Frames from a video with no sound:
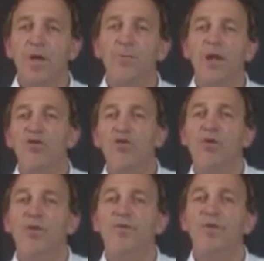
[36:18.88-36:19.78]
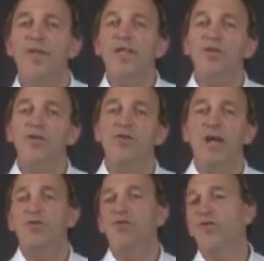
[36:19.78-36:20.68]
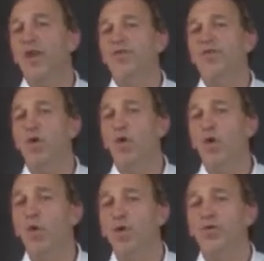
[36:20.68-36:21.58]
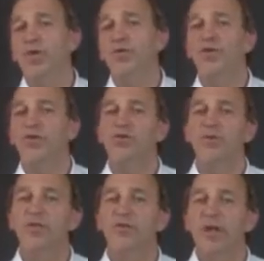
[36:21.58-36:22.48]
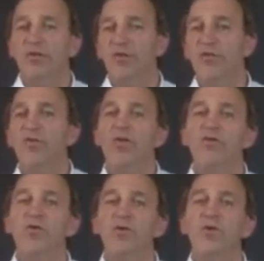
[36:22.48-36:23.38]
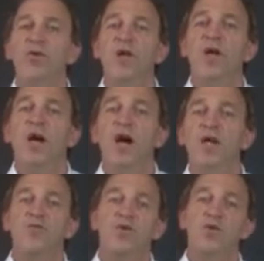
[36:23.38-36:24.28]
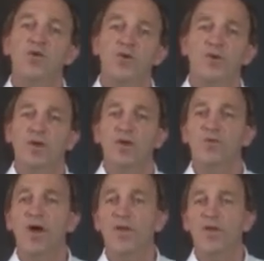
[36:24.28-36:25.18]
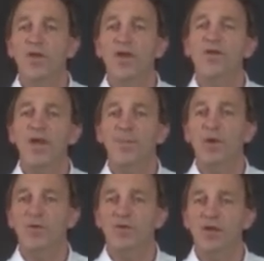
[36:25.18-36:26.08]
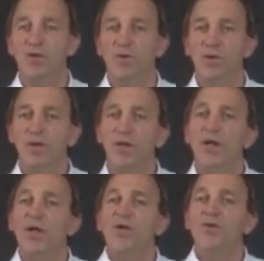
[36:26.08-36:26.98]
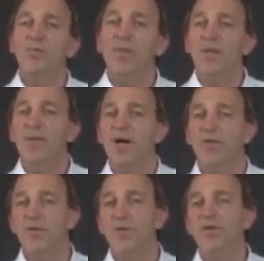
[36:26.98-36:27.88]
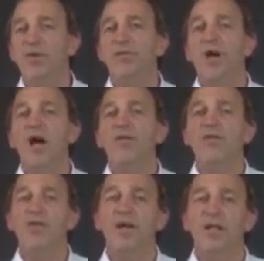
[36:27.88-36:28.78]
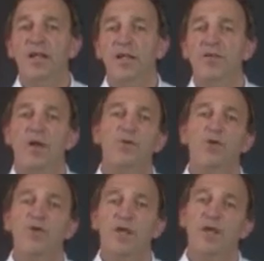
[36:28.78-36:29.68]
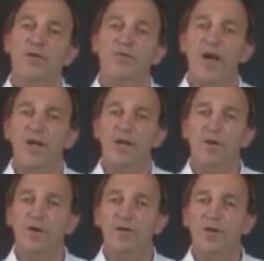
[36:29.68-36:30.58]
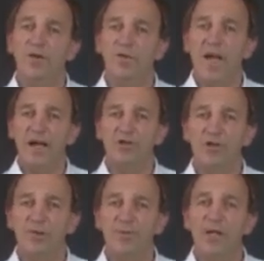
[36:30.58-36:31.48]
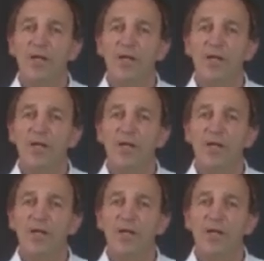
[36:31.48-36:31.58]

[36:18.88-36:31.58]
Make sure that for these injections, as for all soft tissue injections, that you use hydrocortisone rather than a depot steroid to minimise the risk of unsightly subcuticular fat necrosis reaction.